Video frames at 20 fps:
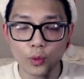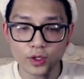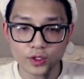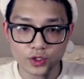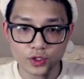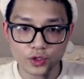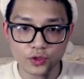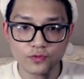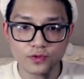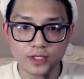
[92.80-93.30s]
Once
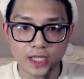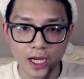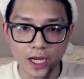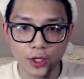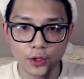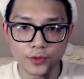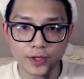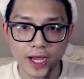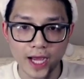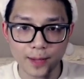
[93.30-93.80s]
you've
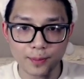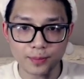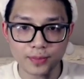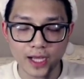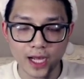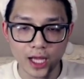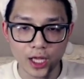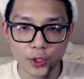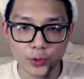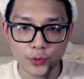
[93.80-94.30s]
downloaded App
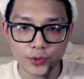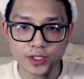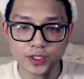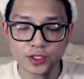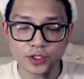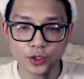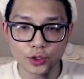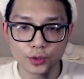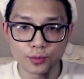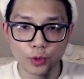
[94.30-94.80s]
Gallery and
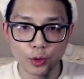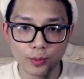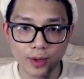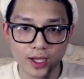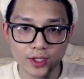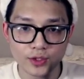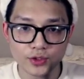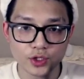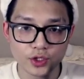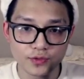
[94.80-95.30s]
installed Mobile
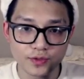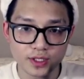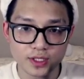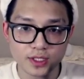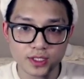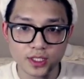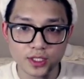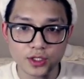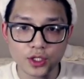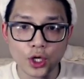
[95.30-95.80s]

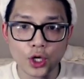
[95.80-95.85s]
Services,